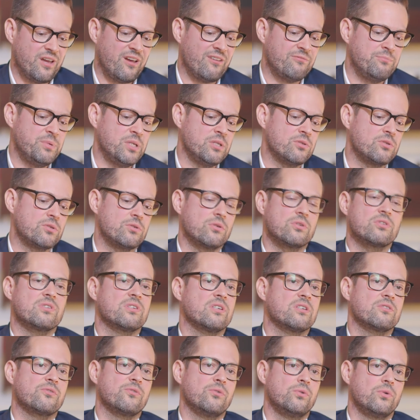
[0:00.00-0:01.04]
have been
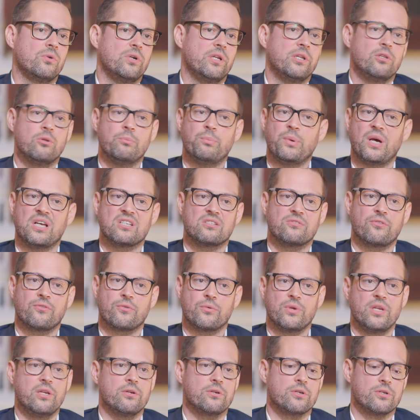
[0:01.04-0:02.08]
successful in the past
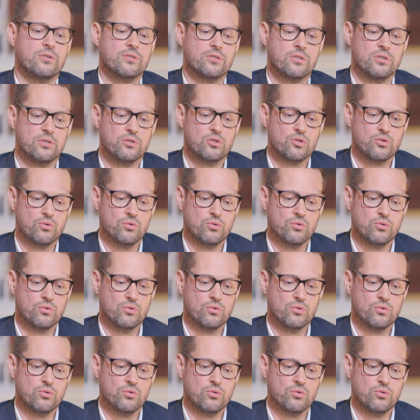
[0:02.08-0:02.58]
three years